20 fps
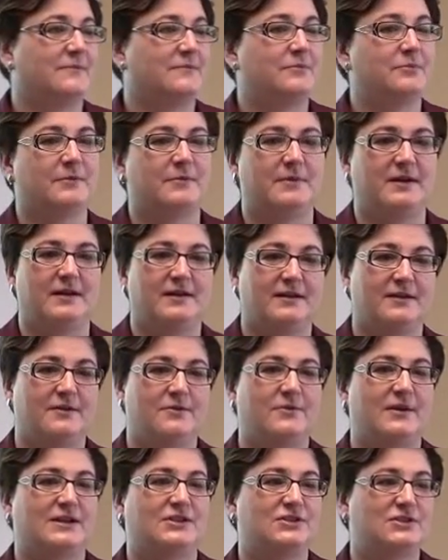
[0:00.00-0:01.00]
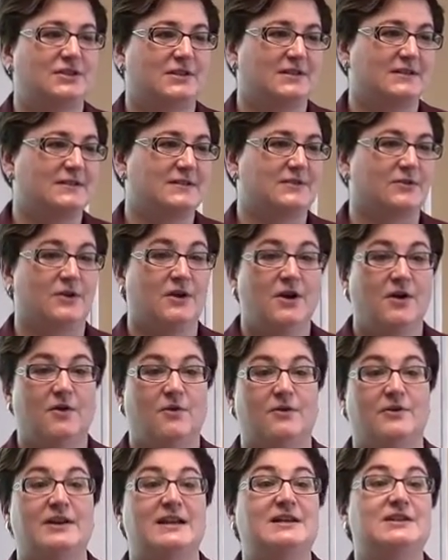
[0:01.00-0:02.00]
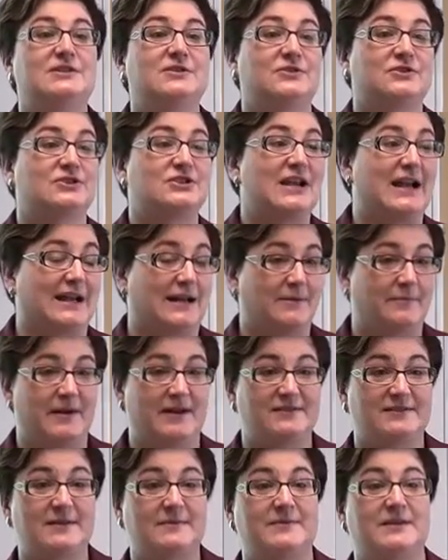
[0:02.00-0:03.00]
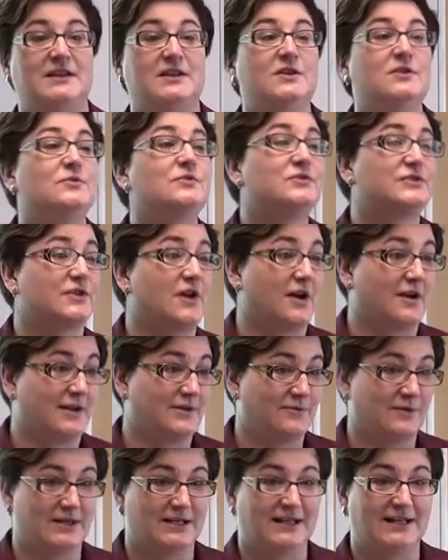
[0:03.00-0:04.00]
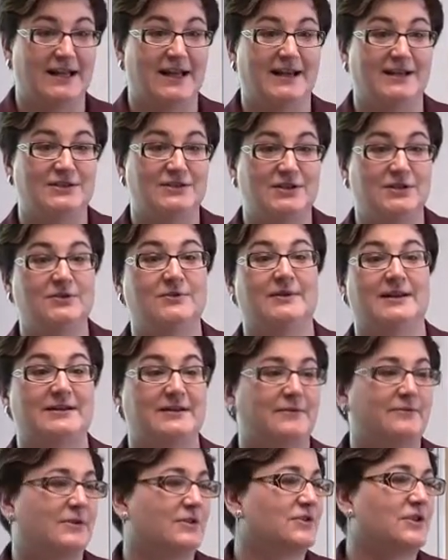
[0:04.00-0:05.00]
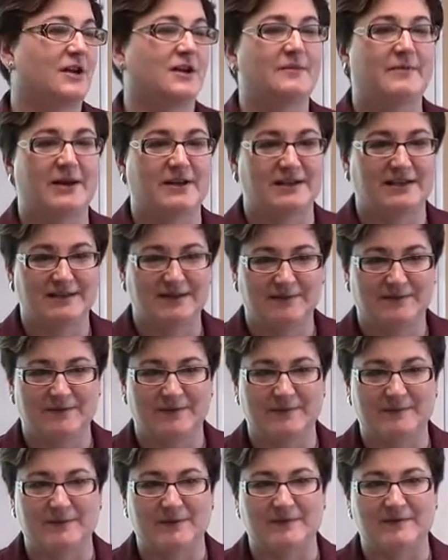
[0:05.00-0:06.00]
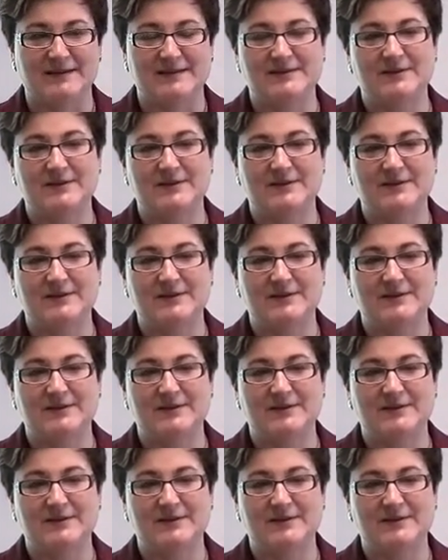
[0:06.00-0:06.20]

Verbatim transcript: uh, questions or, or interject about something you saw and really liked too, and then we'll talk about a different movie.